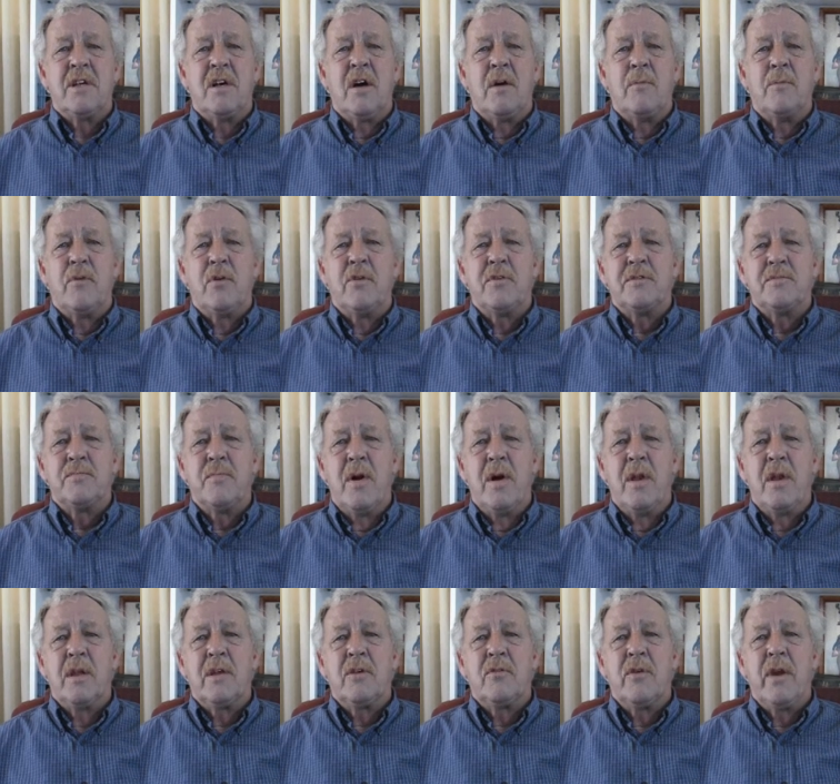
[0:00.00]
all, both
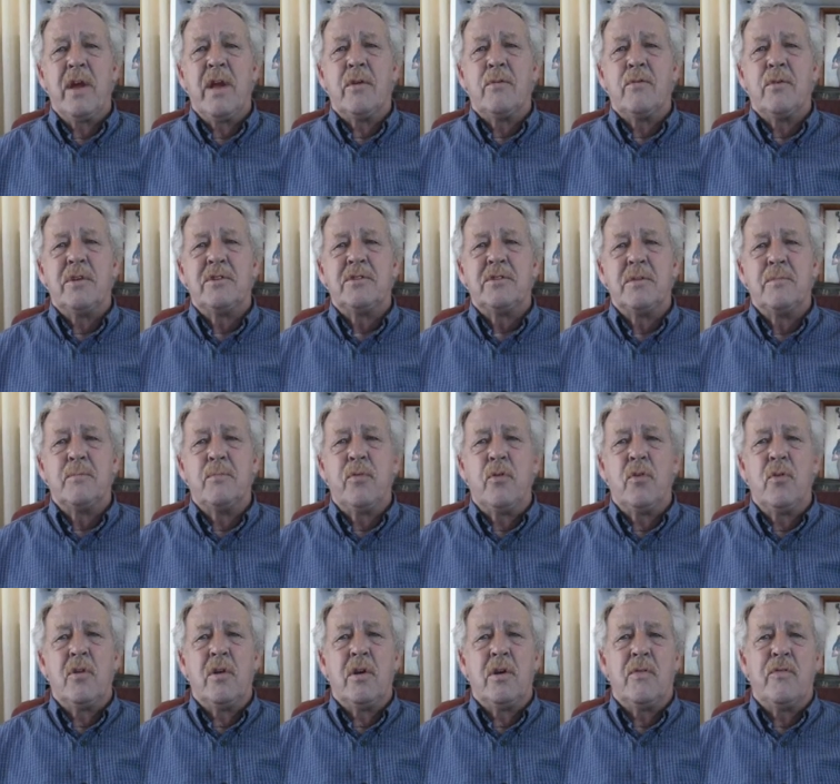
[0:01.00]
small and great, rich and
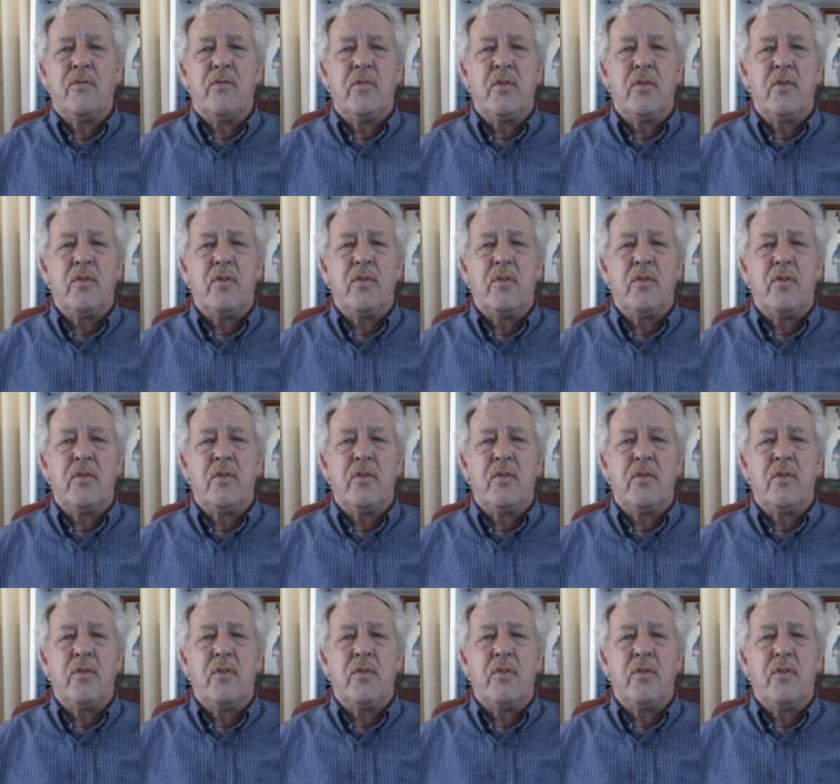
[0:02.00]
poor,